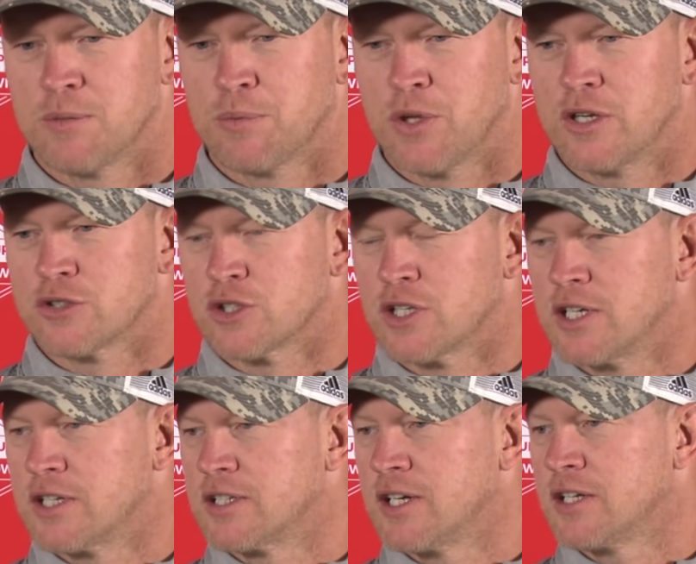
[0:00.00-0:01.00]
players are
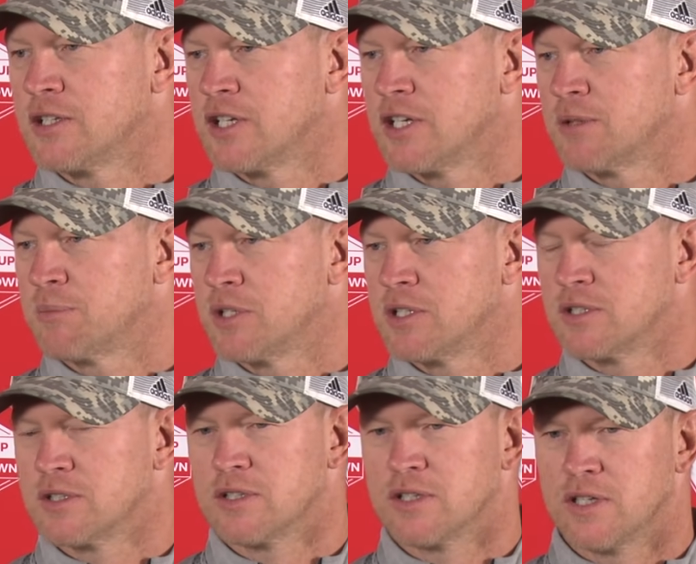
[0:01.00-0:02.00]
kind of dialed in, but
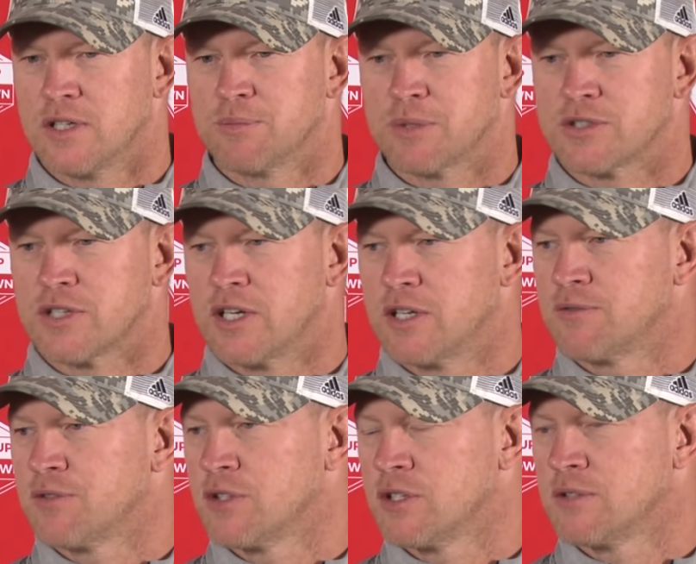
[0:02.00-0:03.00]
I'm excited
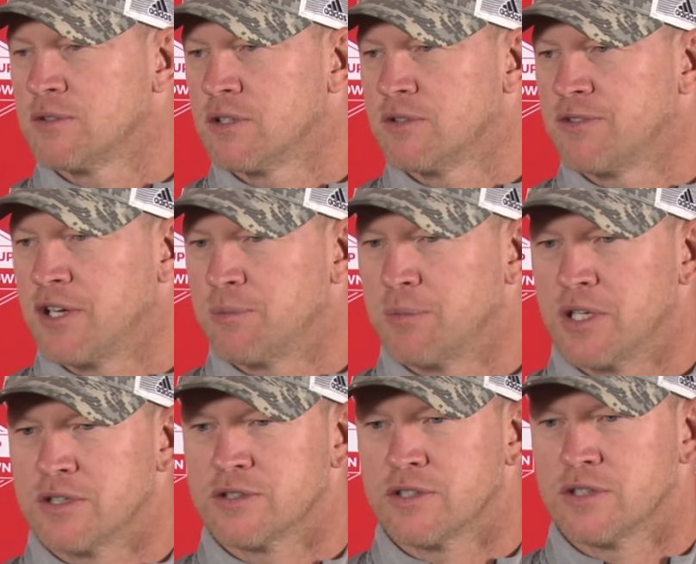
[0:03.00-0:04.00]
for the fan
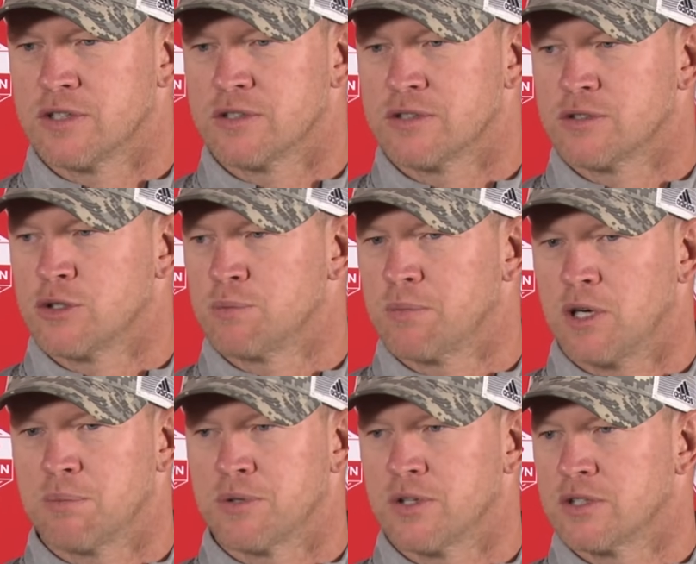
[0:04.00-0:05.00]
base and the student
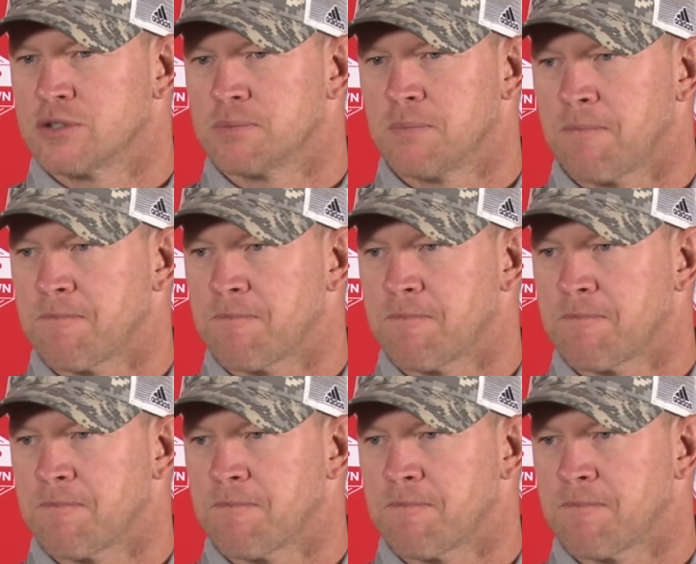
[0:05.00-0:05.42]
population.